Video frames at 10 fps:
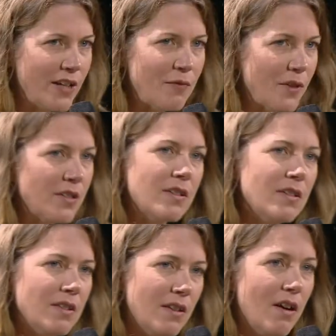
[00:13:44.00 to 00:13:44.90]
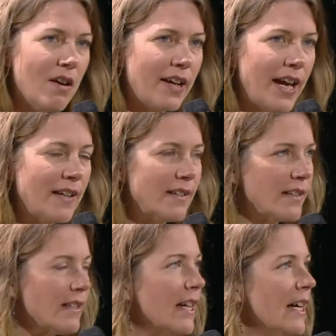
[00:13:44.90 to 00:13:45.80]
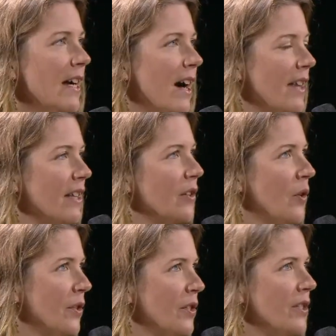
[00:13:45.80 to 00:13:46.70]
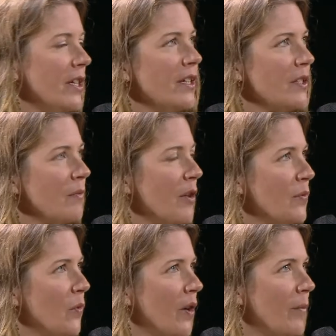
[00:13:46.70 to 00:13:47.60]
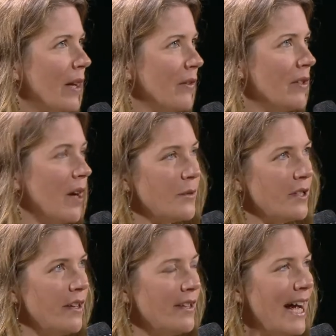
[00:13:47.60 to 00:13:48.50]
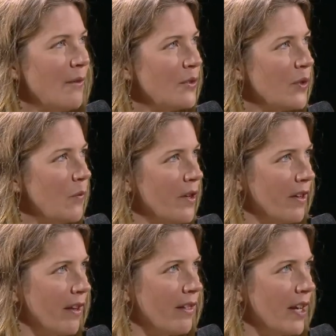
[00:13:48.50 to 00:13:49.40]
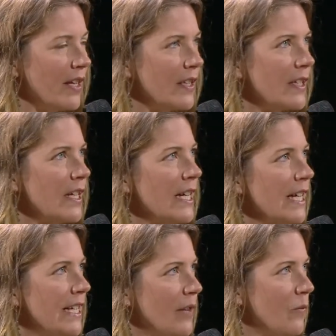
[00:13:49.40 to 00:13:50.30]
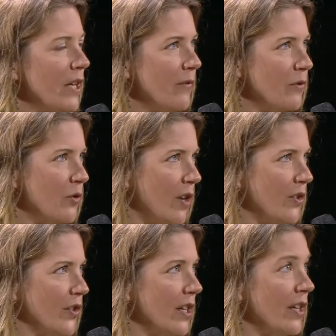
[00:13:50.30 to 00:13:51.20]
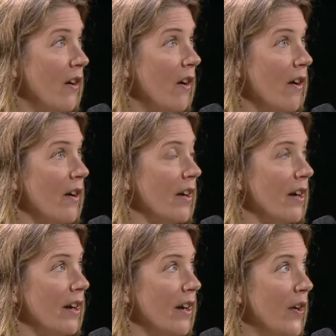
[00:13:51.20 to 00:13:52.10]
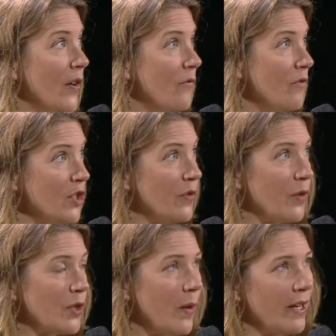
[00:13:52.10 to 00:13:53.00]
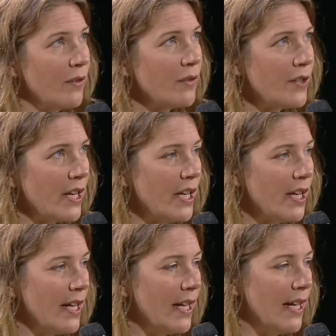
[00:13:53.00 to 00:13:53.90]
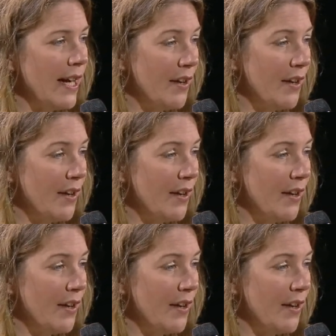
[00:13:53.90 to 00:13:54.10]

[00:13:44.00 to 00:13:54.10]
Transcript: for instance, in our cases. I think honesty is much more about the ups and the downs. So one of the things that we have structured in our vision for 2030 and